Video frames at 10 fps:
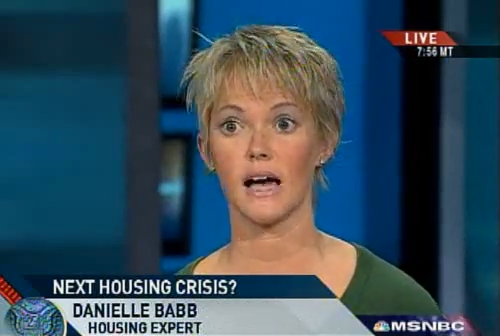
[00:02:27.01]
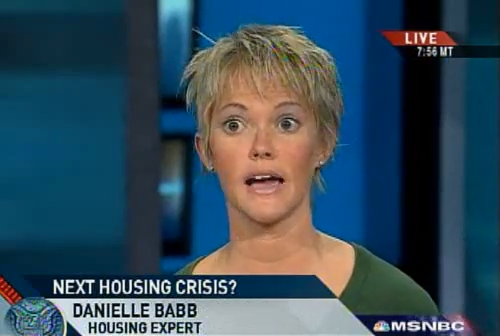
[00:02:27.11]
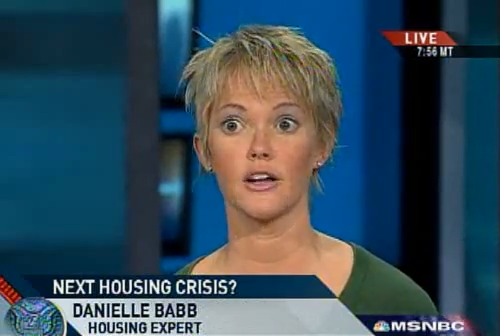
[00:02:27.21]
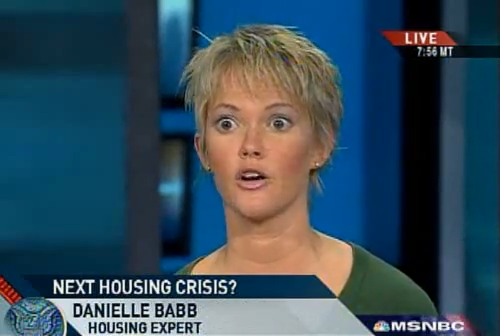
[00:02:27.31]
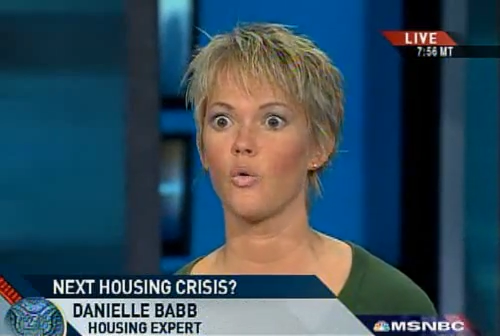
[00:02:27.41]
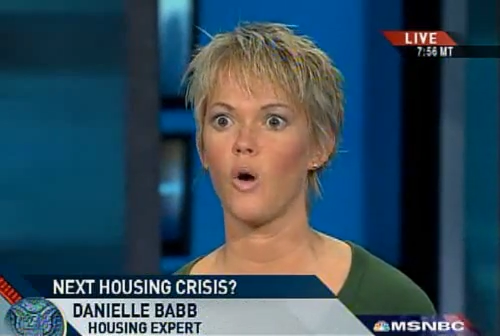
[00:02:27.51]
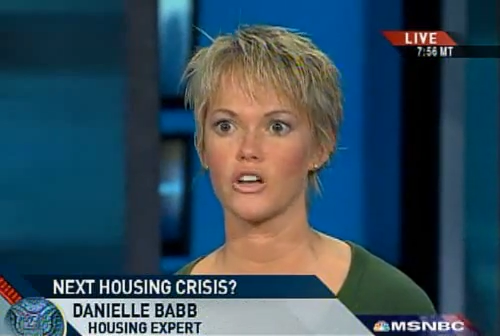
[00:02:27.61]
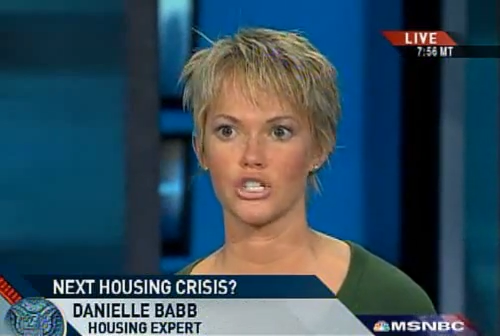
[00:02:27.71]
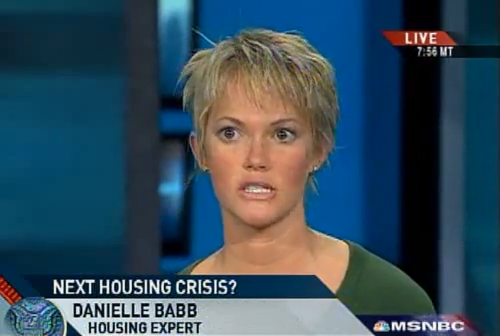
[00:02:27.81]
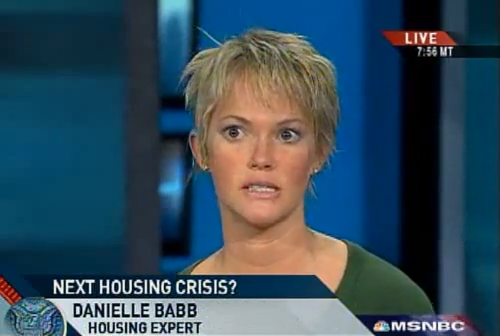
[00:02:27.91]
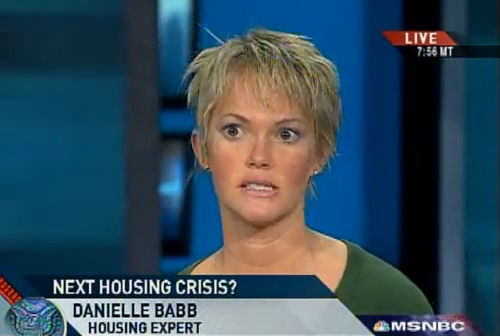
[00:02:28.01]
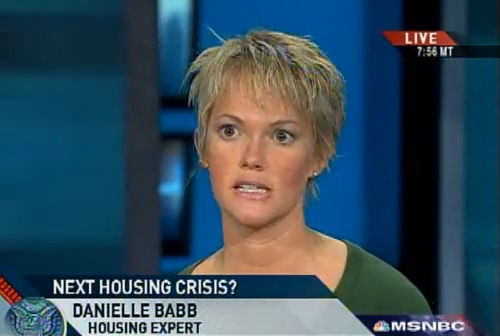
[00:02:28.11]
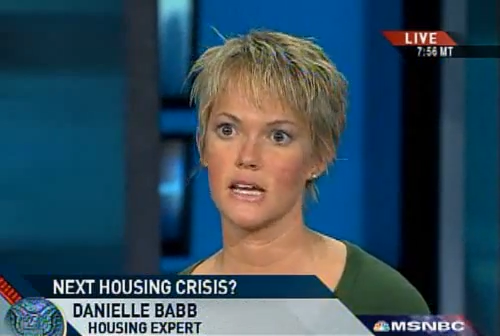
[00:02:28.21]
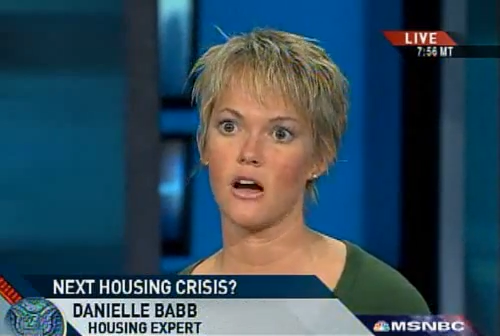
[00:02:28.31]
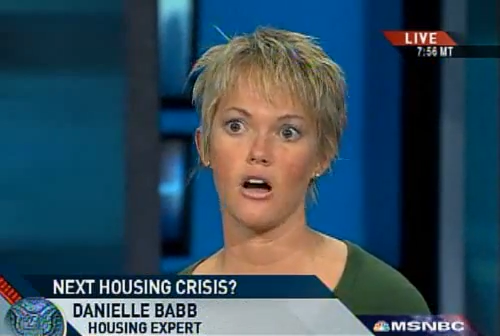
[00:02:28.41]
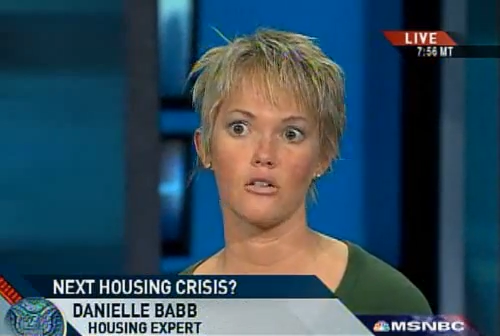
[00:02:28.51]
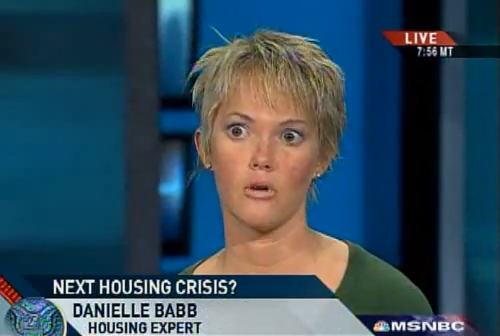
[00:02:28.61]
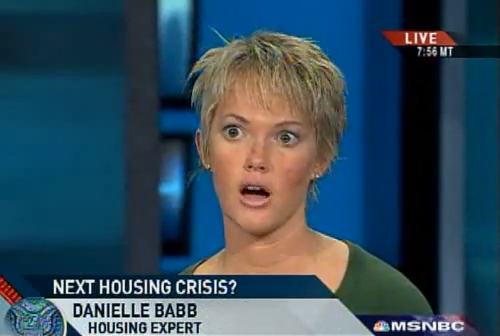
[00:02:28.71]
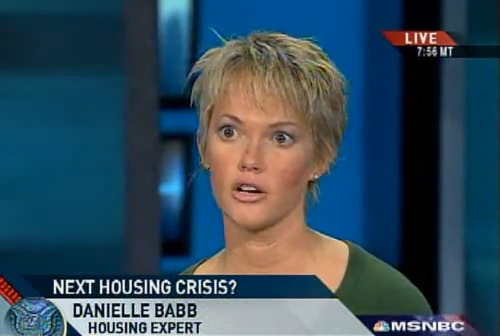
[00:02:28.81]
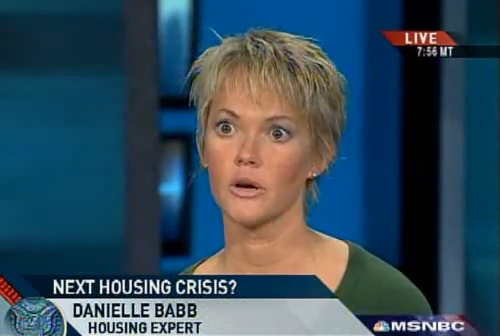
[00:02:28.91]
Idaho, Washington State,
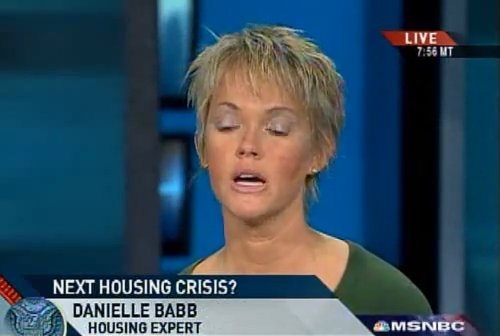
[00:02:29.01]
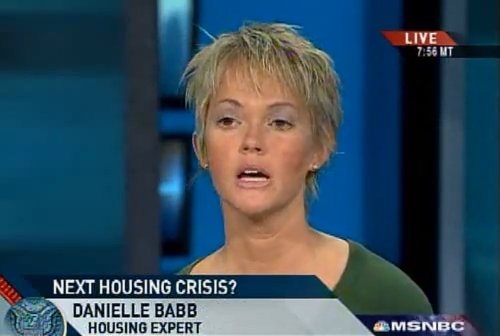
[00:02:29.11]
Colorado.